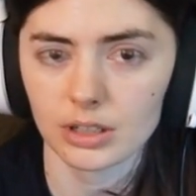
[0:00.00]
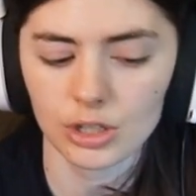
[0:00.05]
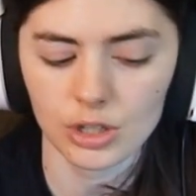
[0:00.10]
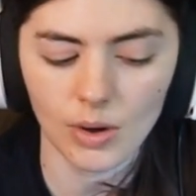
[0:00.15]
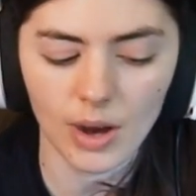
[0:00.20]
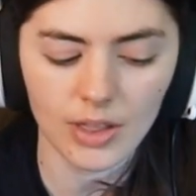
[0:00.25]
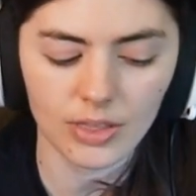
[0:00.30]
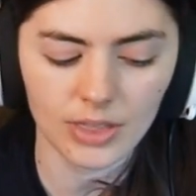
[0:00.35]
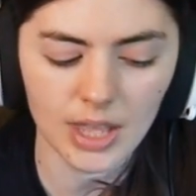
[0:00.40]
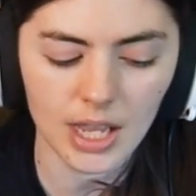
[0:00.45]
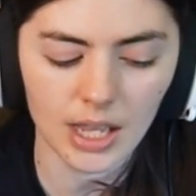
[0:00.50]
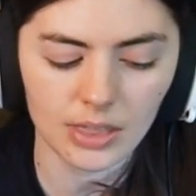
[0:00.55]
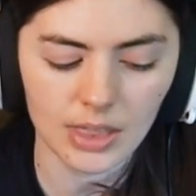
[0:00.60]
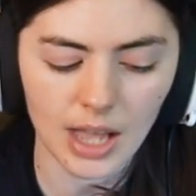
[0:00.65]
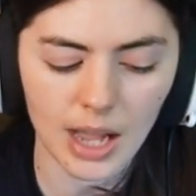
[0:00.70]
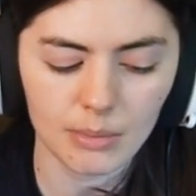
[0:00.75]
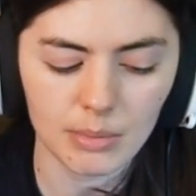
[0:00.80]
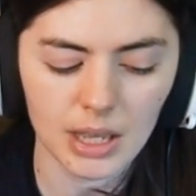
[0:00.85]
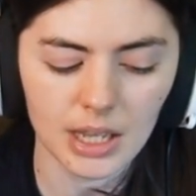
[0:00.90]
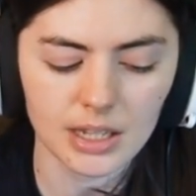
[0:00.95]
So I think
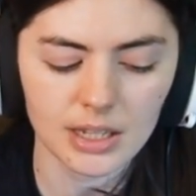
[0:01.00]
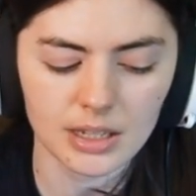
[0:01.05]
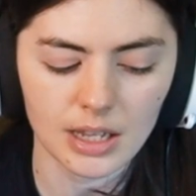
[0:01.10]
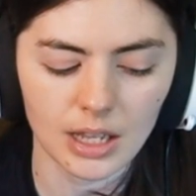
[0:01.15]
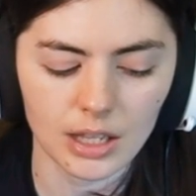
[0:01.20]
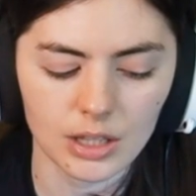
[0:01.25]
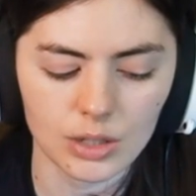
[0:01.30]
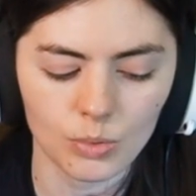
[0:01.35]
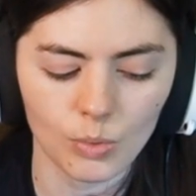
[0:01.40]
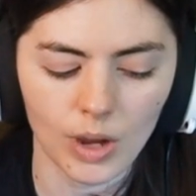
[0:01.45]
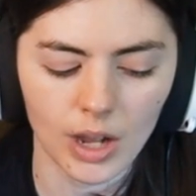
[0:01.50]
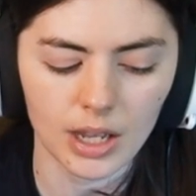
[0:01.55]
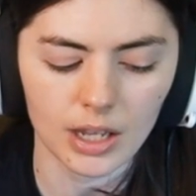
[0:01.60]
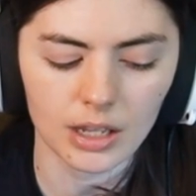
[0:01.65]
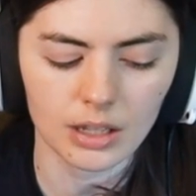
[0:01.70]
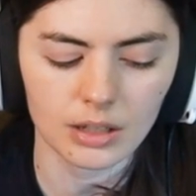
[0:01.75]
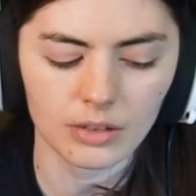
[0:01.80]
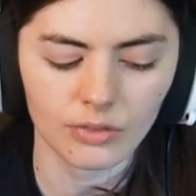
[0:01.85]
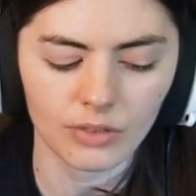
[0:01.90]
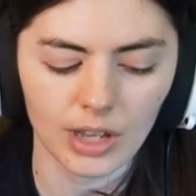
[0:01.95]
that makes sense
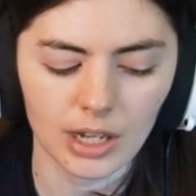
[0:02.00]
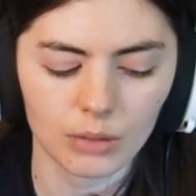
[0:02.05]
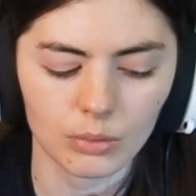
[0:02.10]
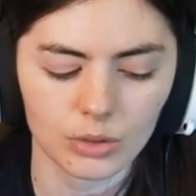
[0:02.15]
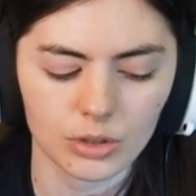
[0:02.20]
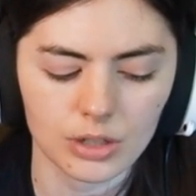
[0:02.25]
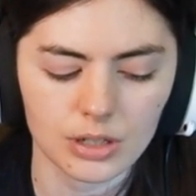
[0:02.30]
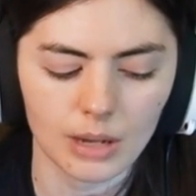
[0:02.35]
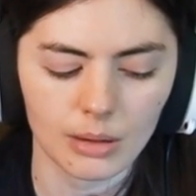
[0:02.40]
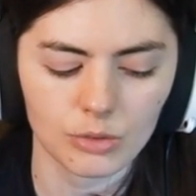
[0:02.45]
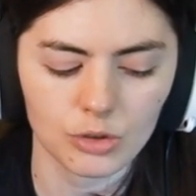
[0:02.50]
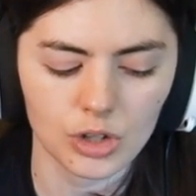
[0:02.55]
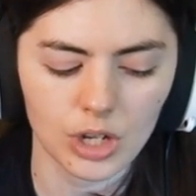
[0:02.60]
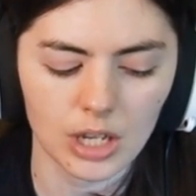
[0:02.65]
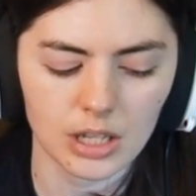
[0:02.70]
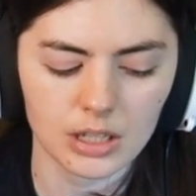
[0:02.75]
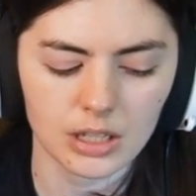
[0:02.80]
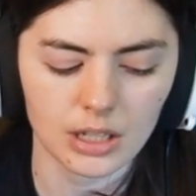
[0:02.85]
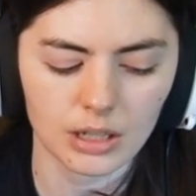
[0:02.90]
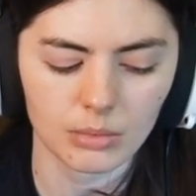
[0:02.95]
why Vader would stop
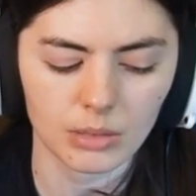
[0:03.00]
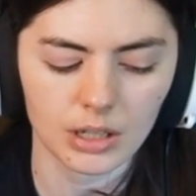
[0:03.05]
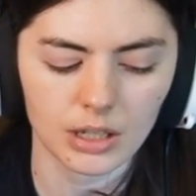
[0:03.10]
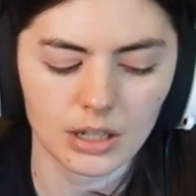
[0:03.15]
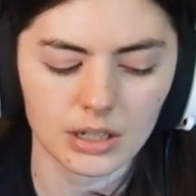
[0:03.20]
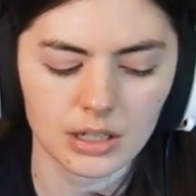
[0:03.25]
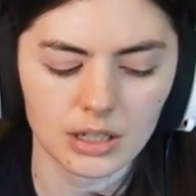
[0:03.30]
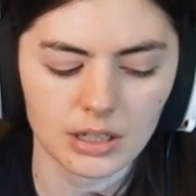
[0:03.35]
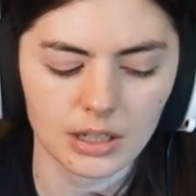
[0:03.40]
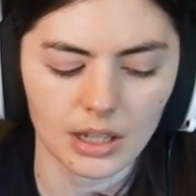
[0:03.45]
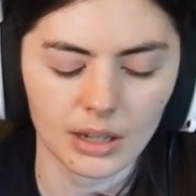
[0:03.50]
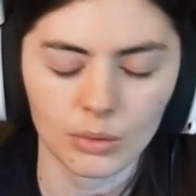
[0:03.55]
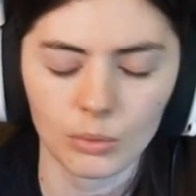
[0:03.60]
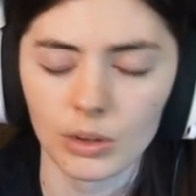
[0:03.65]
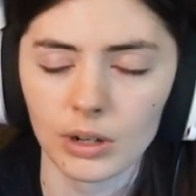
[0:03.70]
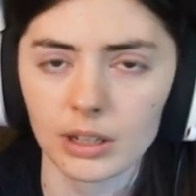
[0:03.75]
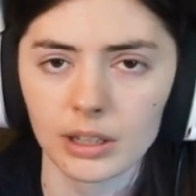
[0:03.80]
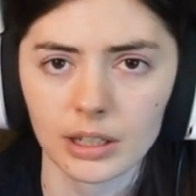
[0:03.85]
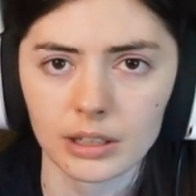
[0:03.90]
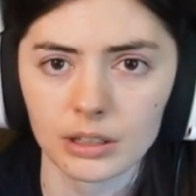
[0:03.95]
chasing, because he's like,
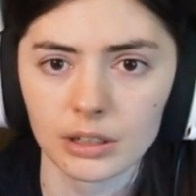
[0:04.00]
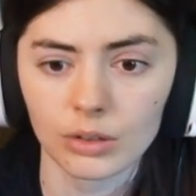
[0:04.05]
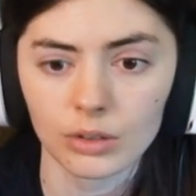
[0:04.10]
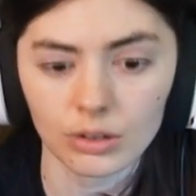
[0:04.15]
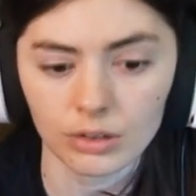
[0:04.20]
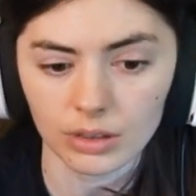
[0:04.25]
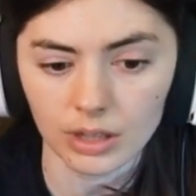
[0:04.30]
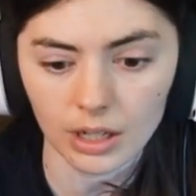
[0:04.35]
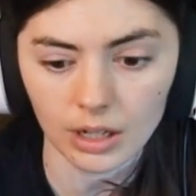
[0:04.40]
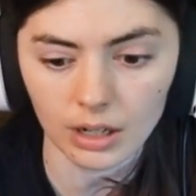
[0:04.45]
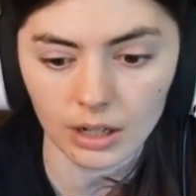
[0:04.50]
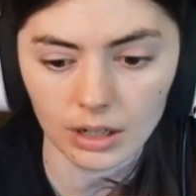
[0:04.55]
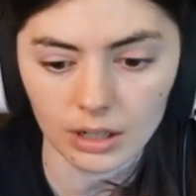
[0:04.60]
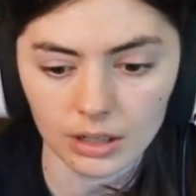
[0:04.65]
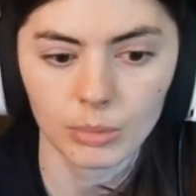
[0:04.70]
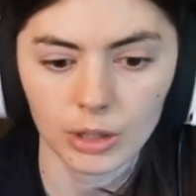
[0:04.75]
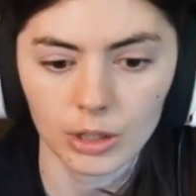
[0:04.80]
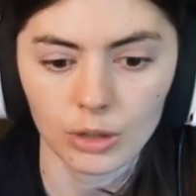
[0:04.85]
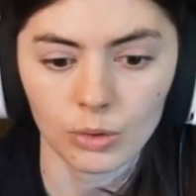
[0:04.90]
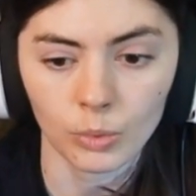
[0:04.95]
well, I know you're
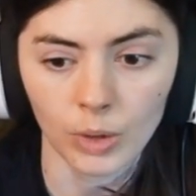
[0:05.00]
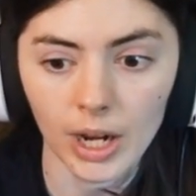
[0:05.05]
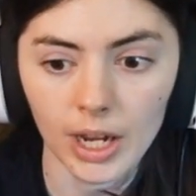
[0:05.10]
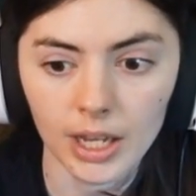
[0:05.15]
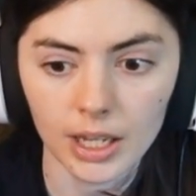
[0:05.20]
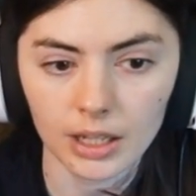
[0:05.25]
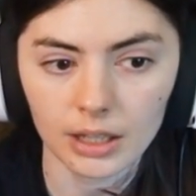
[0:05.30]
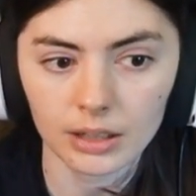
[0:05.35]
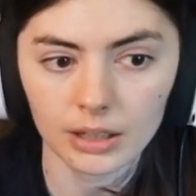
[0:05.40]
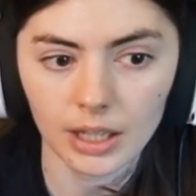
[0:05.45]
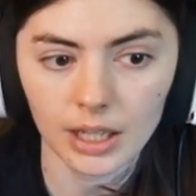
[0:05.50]
there, but you're right.